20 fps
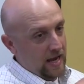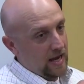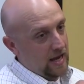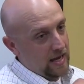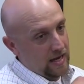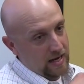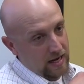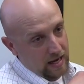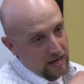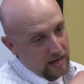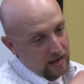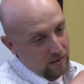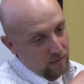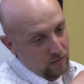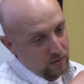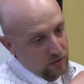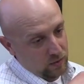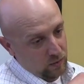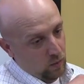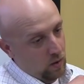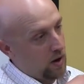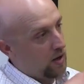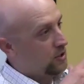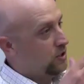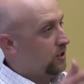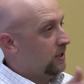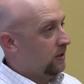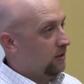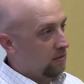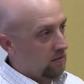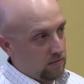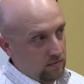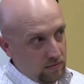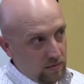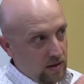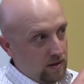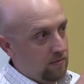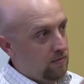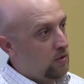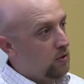and I was
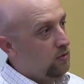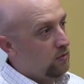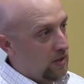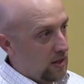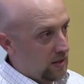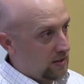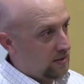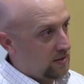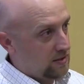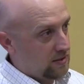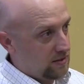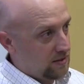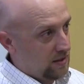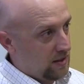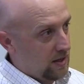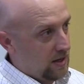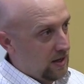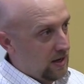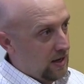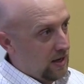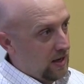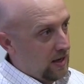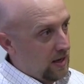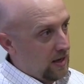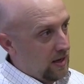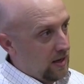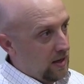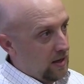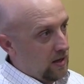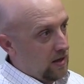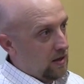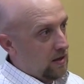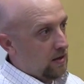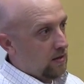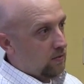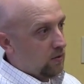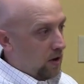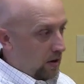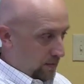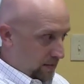watching them do this. Ground-based
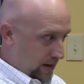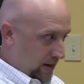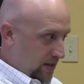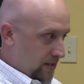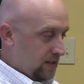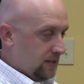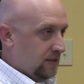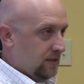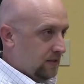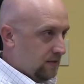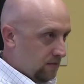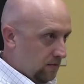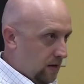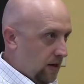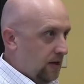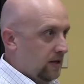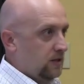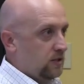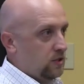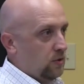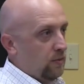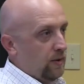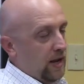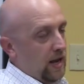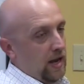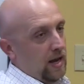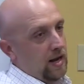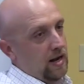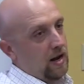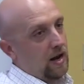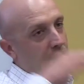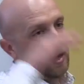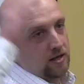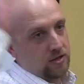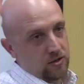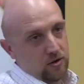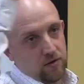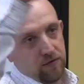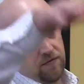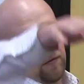ground based, right? And so we had
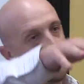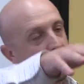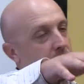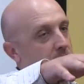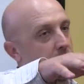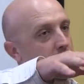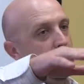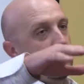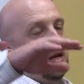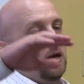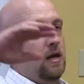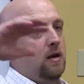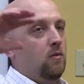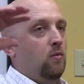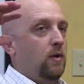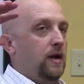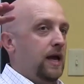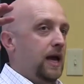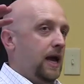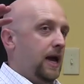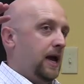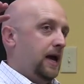ISR feed coming in. We